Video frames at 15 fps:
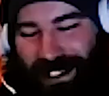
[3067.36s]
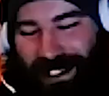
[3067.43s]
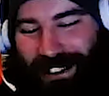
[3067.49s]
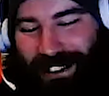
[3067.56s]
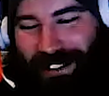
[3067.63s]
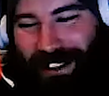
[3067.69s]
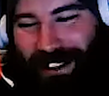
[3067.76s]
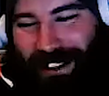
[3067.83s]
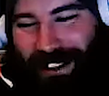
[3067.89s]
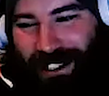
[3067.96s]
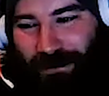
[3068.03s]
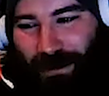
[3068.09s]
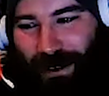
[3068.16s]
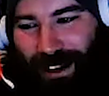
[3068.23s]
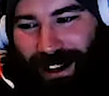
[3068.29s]
like some
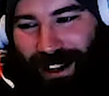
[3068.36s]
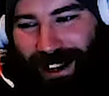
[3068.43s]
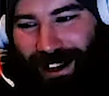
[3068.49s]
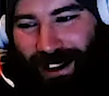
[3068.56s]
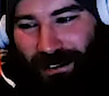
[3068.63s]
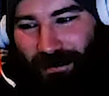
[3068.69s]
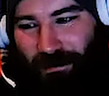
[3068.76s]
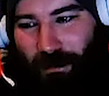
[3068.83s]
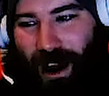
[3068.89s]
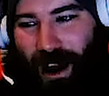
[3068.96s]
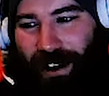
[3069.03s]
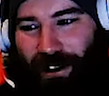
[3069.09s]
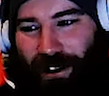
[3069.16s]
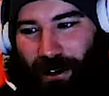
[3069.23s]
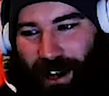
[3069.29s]

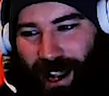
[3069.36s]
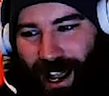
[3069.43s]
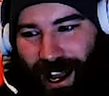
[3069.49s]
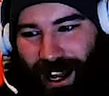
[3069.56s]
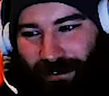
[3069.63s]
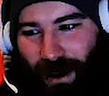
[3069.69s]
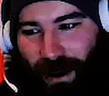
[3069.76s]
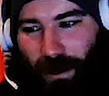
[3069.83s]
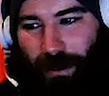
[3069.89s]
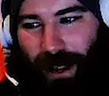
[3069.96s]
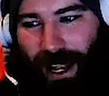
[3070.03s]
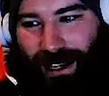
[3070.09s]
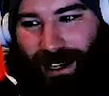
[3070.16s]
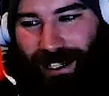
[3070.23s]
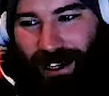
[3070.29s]
Mario Kart rubber
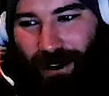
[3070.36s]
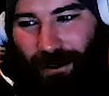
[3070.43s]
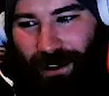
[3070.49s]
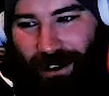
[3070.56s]
banding going on.